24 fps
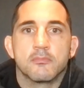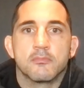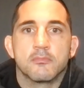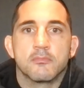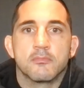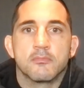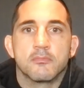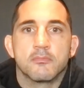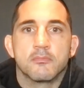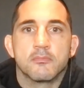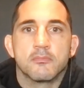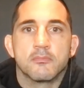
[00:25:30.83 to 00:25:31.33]

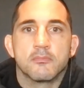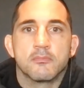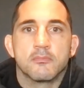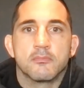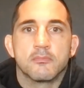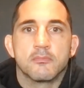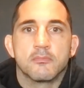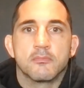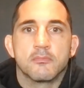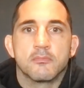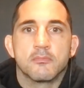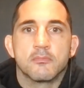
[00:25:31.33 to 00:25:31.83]

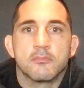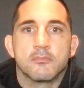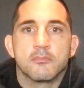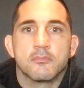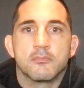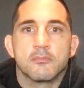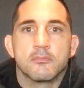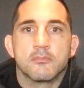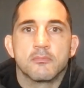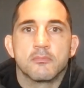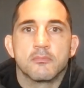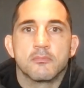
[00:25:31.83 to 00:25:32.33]

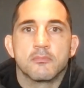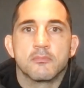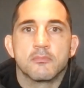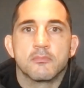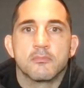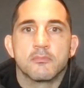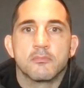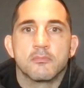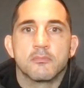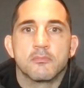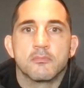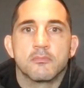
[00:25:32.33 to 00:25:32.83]

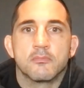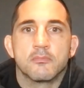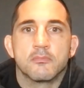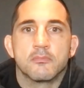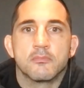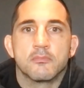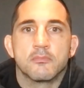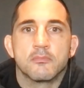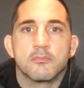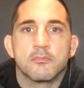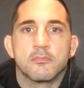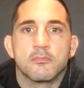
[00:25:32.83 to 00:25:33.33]

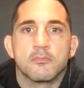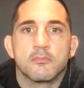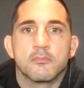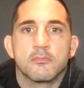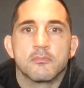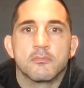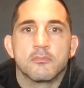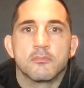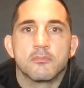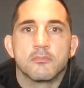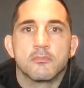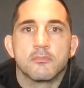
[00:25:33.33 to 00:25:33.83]

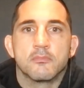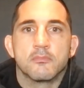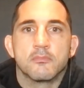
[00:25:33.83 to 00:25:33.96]
[no speech]